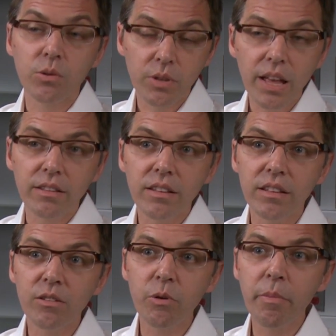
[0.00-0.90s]
So that
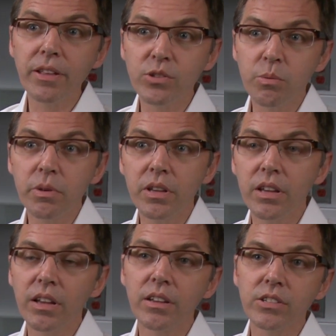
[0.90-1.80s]
remains to
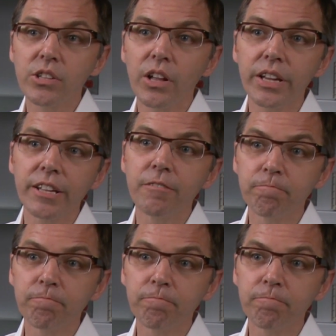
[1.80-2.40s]
be studied.